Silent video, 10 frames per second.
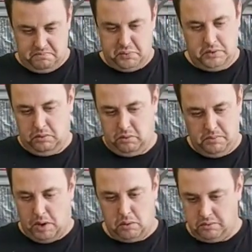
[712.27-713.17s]
put all your
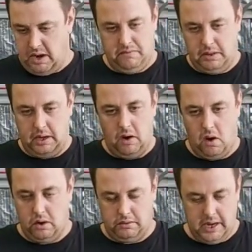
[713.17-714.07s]
bolt, everything
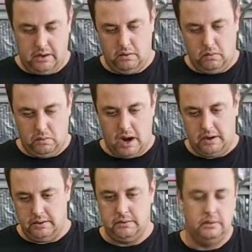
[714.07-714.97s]
on, get it all
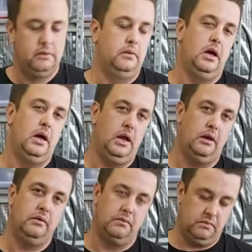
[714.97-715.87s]
running, and
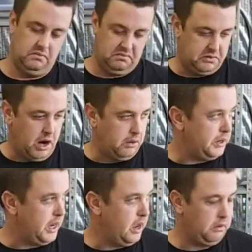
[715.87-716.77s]
then trailer it
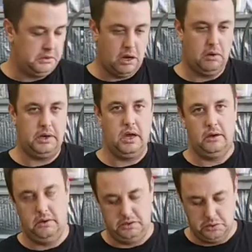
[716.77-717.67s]
down or tow it down to
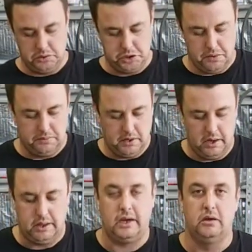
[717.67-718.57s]
your exhaust shop,
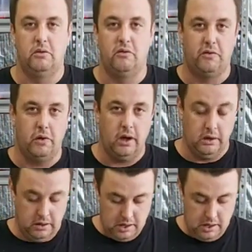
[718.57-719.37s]
and they can do it for you.